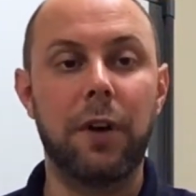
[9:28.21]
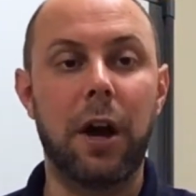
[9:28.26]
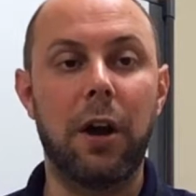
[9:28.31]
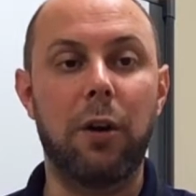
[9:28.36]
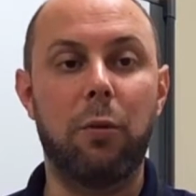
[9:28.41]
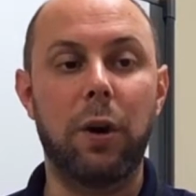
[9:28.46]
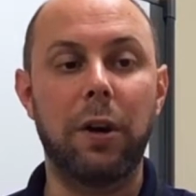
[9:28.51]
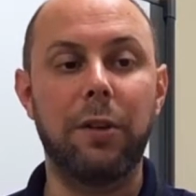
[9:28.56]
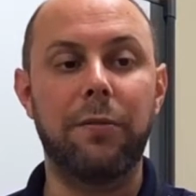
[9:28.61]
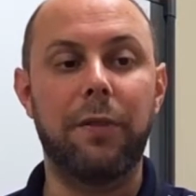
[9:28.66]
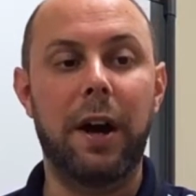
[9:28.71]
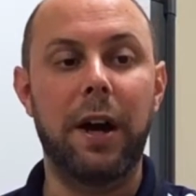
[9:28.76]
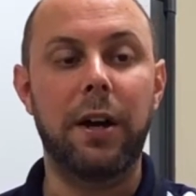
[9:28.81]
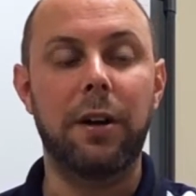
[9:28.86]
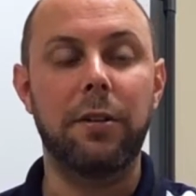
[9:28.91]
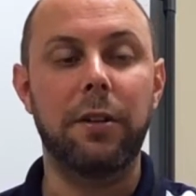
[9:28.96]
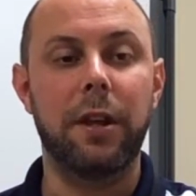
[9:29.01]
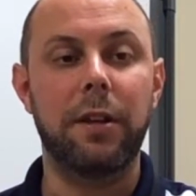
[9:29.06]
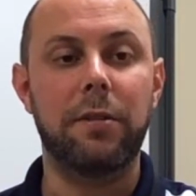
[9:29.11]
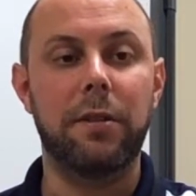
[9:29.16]
got 1
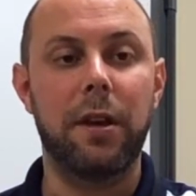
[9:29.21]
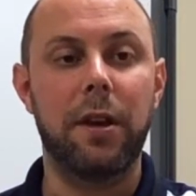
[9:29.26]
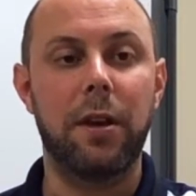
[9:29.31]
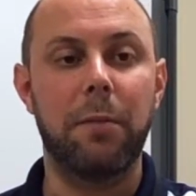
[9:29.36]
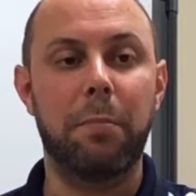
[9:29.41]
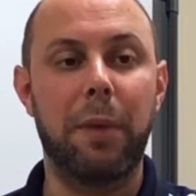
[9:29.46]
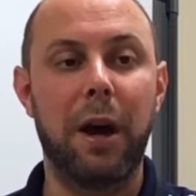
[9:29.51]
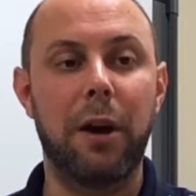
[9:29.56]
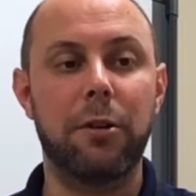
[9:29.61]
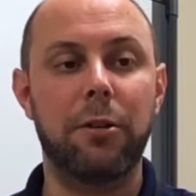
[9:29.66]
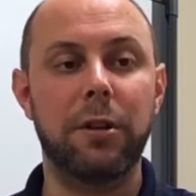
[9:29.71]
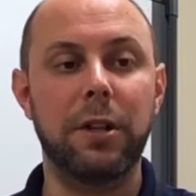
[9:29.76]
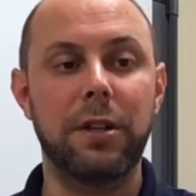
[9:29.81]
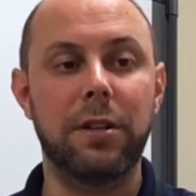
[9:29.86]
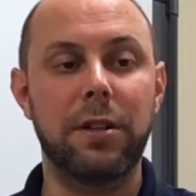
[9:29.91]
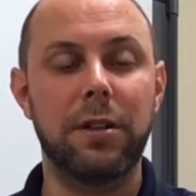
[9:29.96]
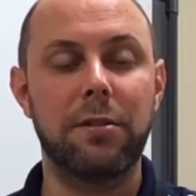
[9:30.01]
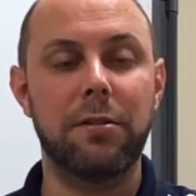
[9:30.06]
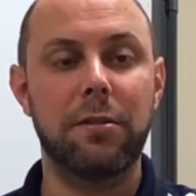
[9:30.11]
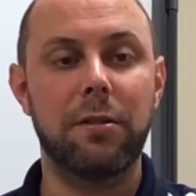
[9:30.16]
vial that's a powdery
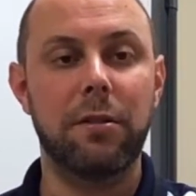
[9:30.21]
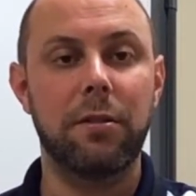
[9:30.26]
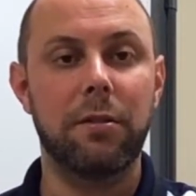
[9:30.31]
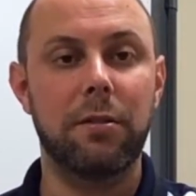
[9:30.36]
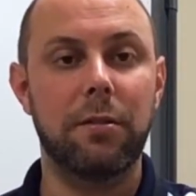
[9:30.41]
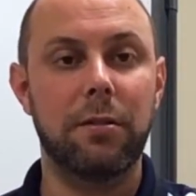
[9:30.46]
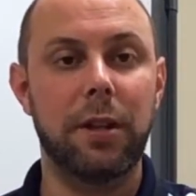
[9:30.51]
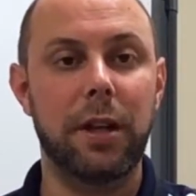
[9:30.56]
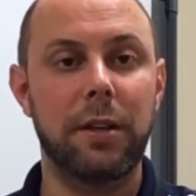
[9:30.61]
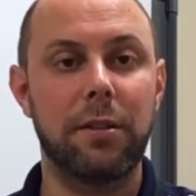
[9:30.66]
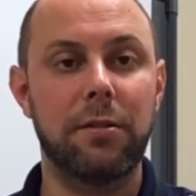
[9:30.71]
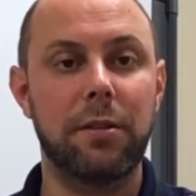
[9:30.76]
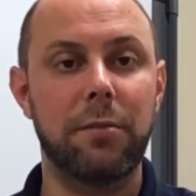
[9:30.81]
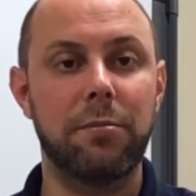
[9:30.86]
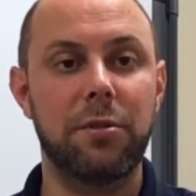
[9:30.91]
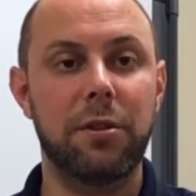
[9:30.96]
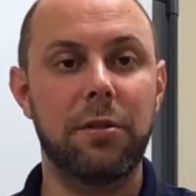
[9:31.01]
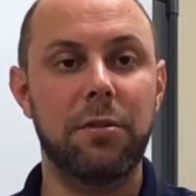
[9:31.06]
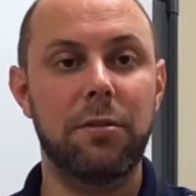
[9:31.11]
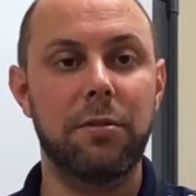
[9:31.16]
disc-like
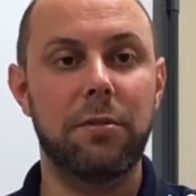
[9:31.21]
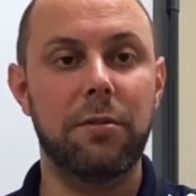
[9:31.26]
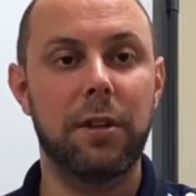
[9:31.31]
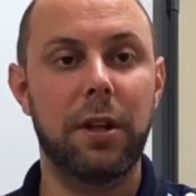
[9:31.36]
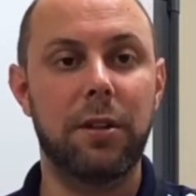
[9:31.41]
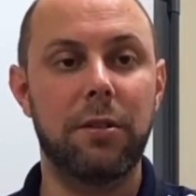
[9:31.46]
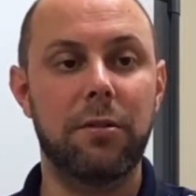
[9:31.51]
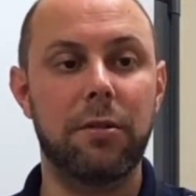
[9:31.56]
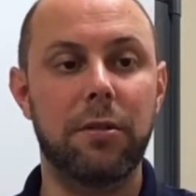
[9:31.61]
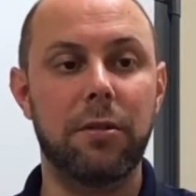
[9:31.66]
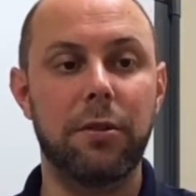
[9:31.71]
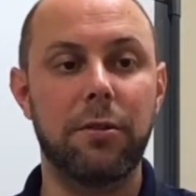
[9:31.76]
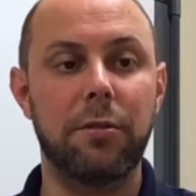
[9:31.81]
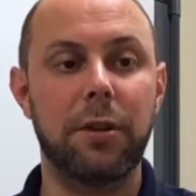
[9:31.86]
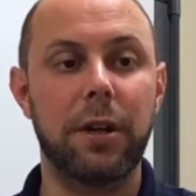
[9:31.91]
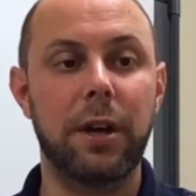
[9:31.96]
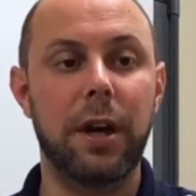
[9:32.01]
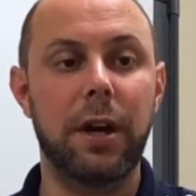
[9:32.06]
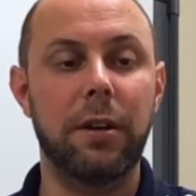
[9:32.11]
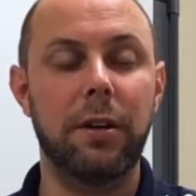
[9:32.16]
substance, that's the
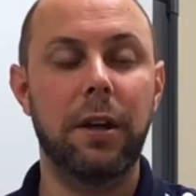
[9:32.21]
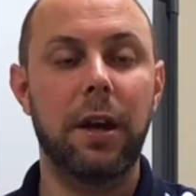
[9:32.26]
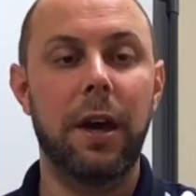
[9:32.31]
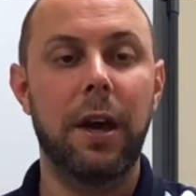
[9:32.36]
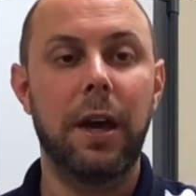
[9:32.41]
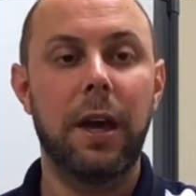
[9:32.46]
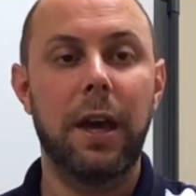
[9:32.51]
glucagon,